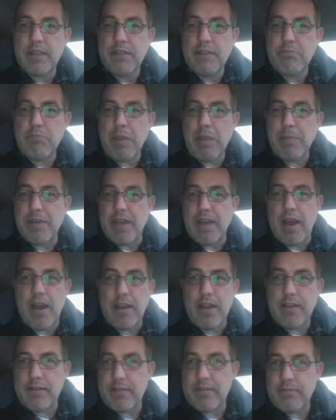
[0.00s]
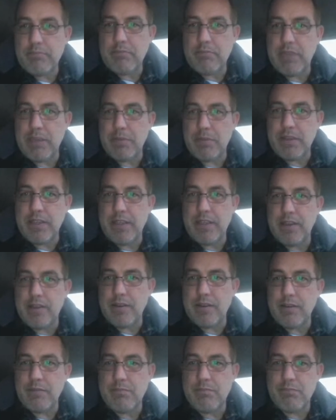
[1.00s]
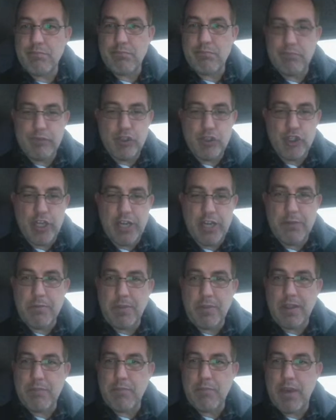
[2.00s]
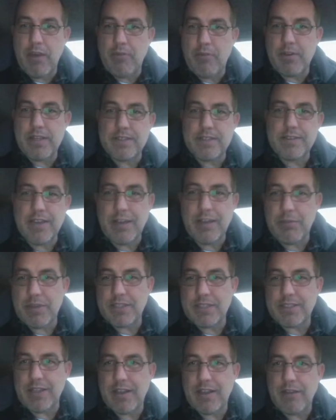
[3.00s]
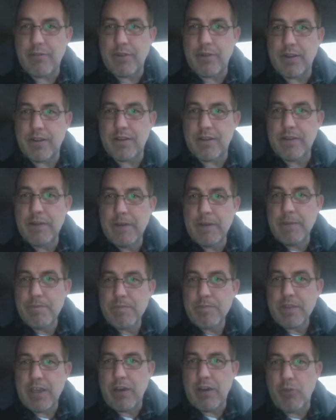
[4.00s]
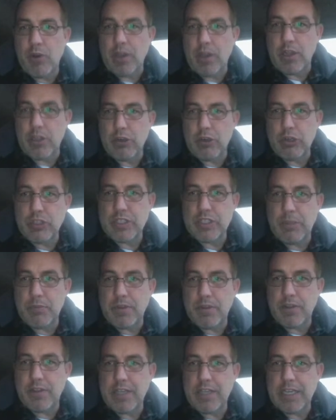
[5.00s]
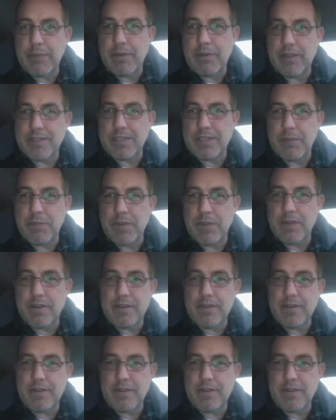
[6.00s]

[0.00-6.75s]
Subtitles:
Maybe not. Maybe he genuinely meant what he said when he said, I want to learn something and think about something.